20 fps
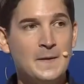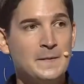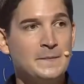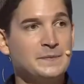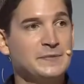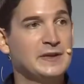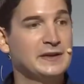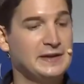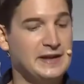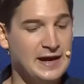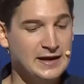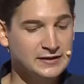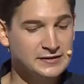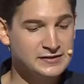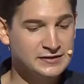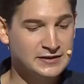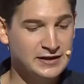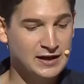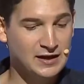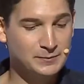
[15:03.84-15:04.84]
The next
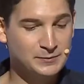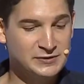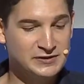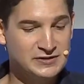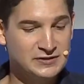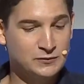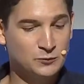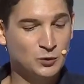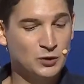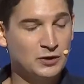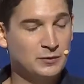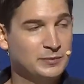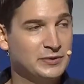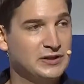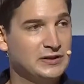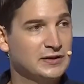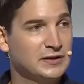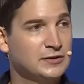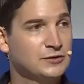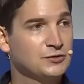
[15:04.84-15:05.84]
steps will
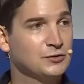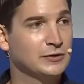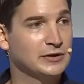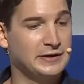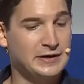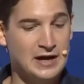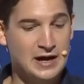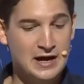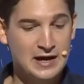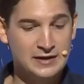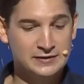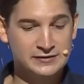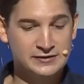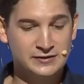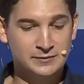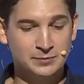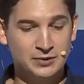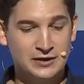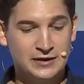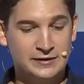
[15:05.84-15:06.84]
be to enhance the
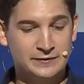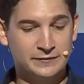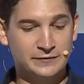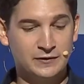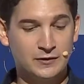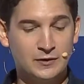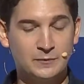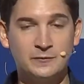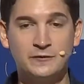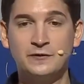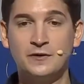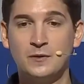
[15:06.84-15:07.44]
platform for